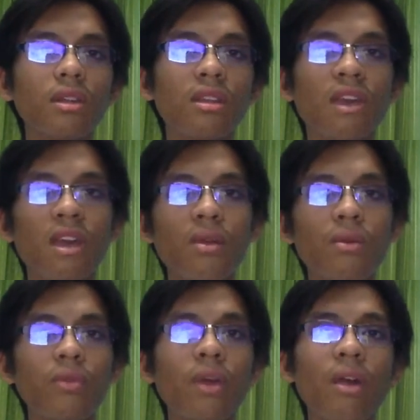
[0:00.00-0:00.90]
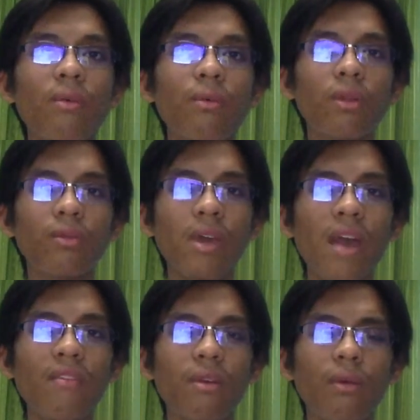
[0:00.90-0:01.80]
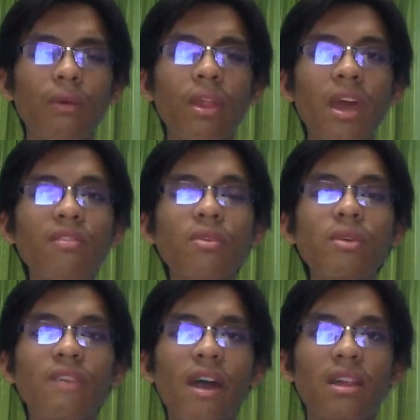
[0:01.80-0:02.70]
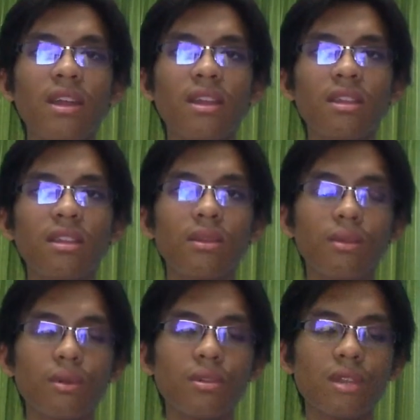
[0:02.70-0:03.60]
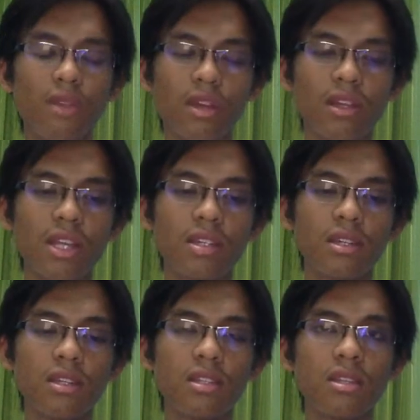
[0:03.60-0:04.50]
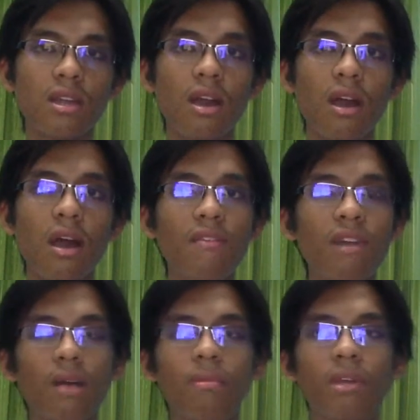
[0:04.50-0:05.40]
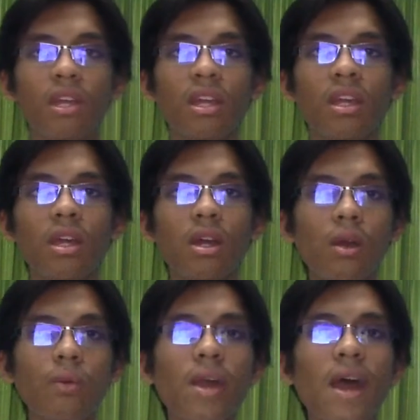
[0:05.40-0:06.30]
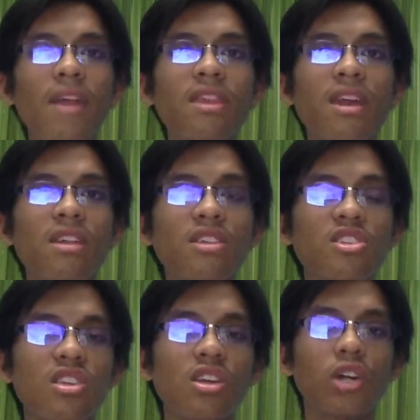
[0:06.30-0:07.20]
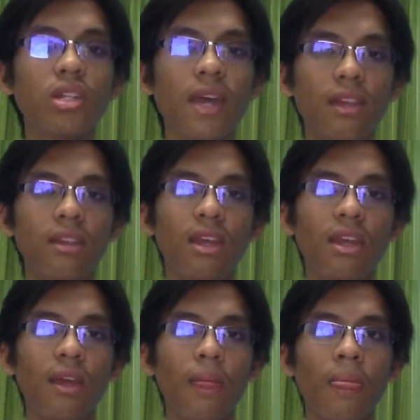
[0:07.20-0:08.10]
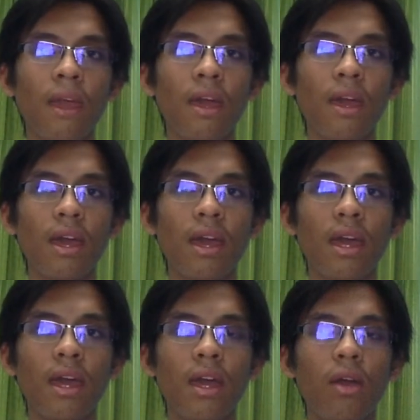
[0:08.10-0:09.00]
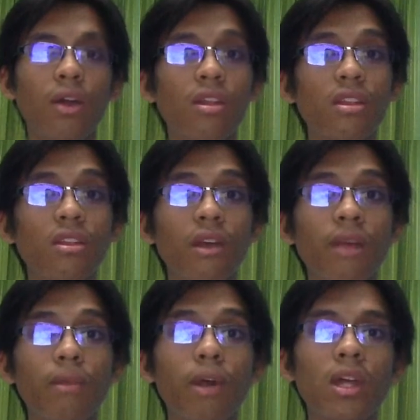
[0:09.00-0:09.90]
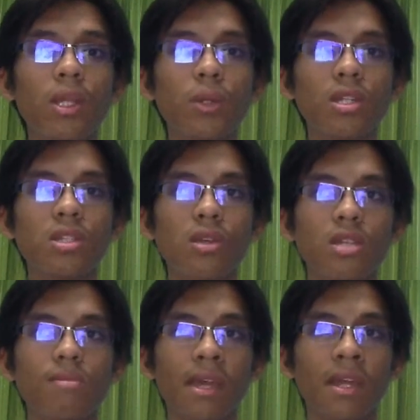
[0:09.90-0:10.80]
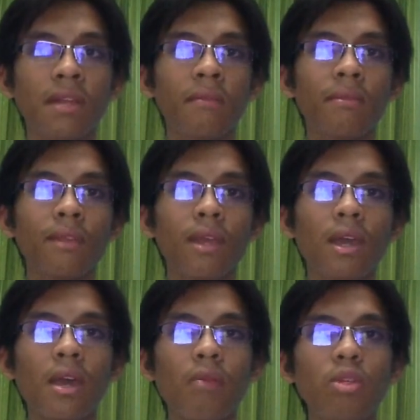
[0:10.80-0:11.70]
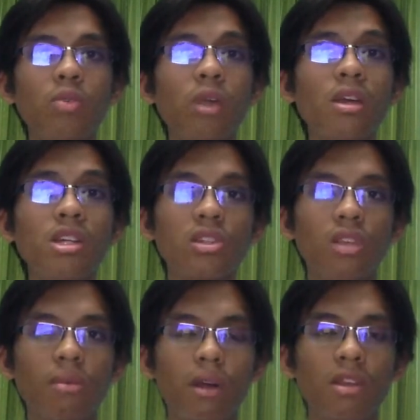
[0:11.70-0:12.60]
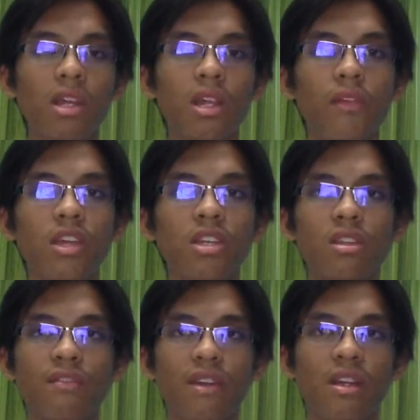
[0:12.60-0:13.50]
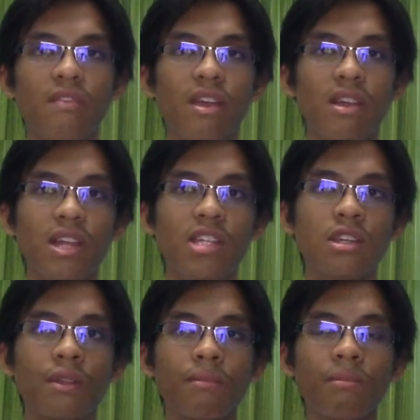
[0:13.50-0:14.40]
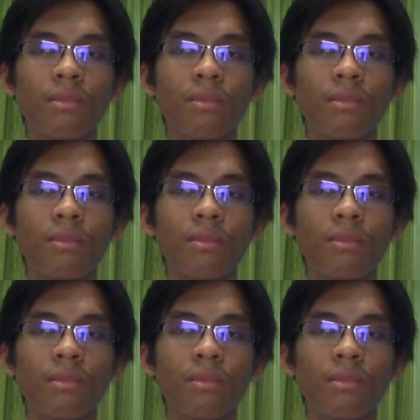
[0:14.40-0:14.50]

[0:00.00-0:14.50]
There, whenever we violate the rules and regulations of the company, we had there this thing called ENTE, or the Employee Notice to Explain, which we are issued upon declaration of our violation.